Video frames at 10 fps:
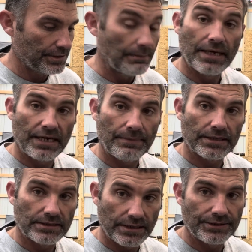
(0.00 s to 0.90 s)
I may have back
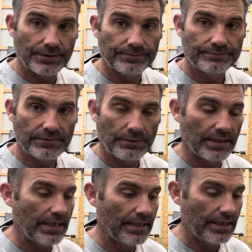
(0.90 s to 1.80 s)
today too. I went
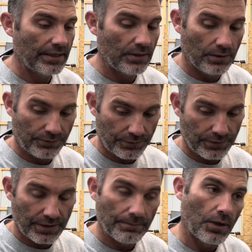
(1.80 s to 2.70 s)
ahead and had it going
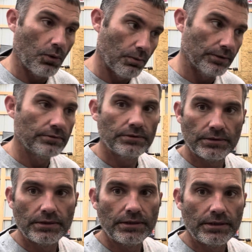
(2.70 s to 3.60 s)
through my old one,
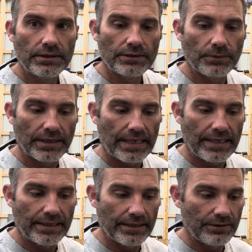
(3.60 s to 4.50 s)
the one I had
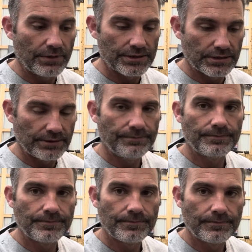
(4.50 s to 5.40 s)
in it originally.
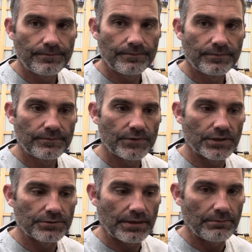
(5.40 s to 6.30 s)
So
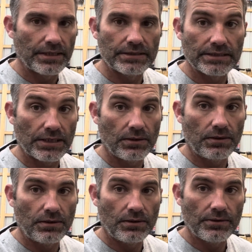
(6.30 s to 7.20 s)
this way I can bring this thing
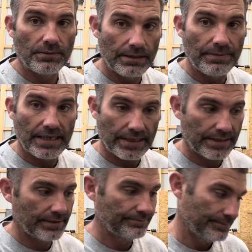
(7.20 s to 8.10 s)
all the way back.
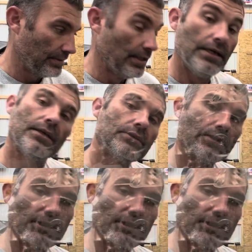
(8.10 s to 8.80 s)
Let's look at